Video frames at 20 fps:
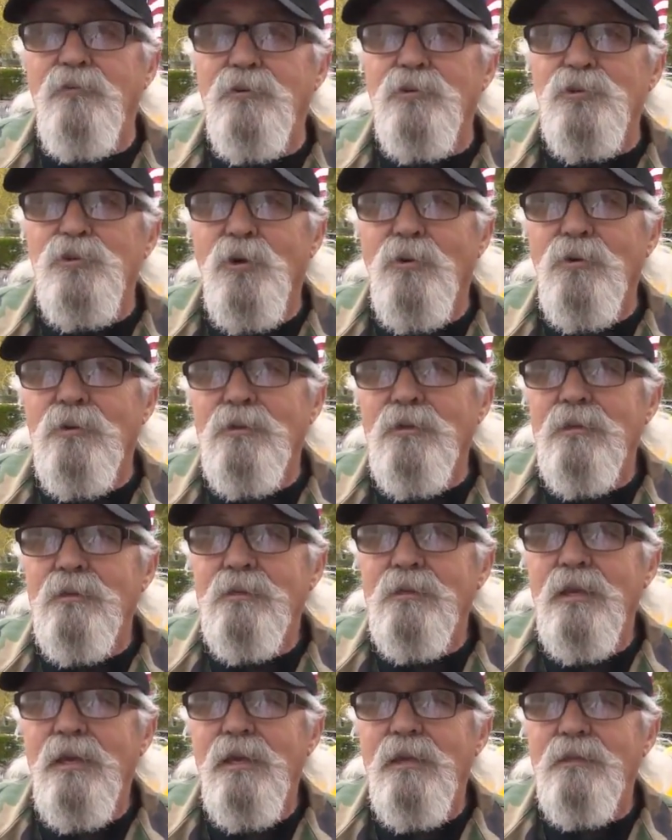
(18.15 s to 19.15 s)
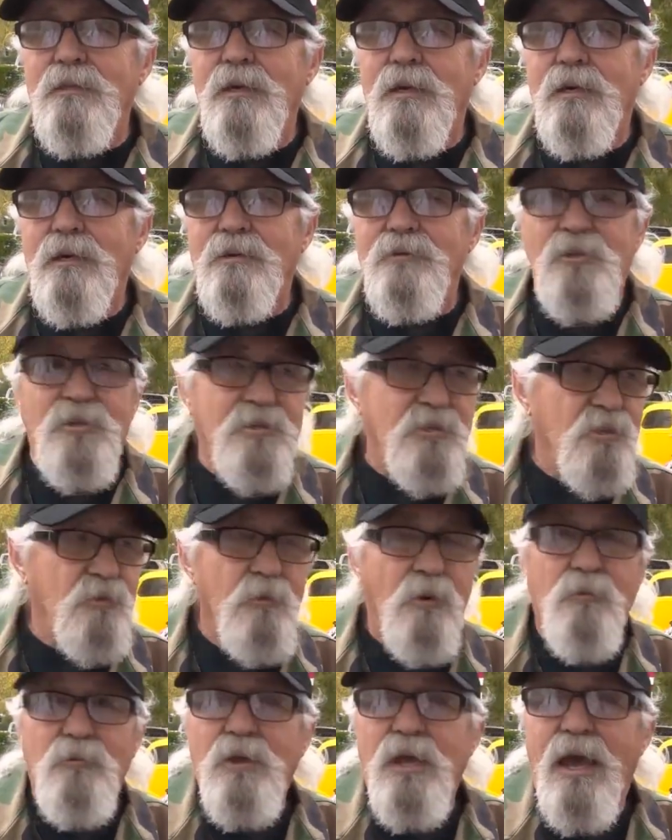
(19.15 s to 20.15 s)
years old, and uh, this is
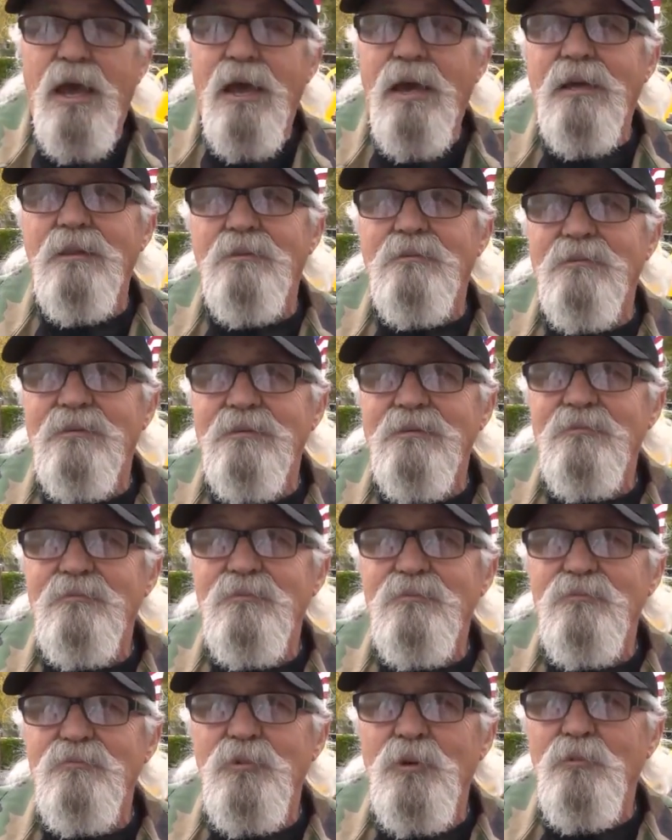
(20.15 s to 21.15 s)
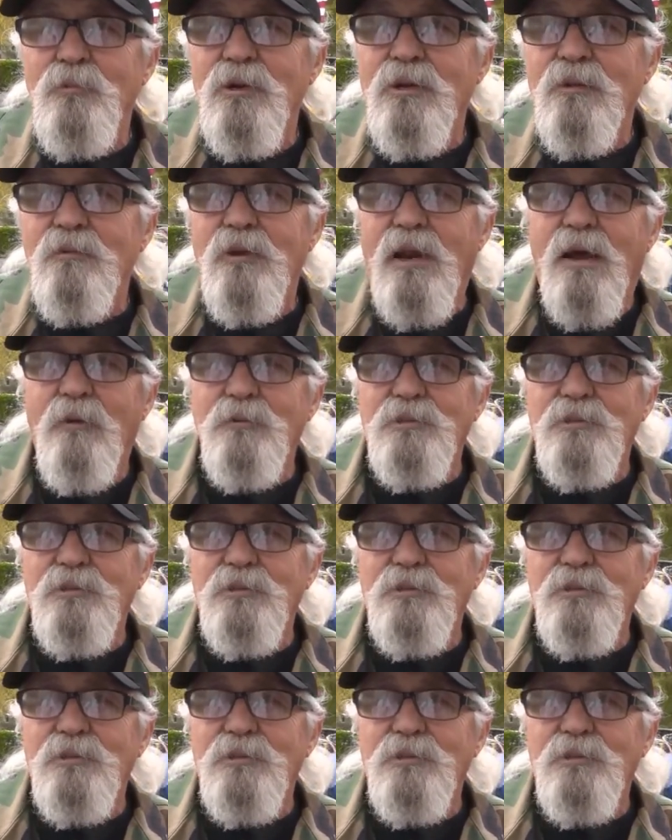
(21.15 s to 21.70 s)
what we had. When, when, when, I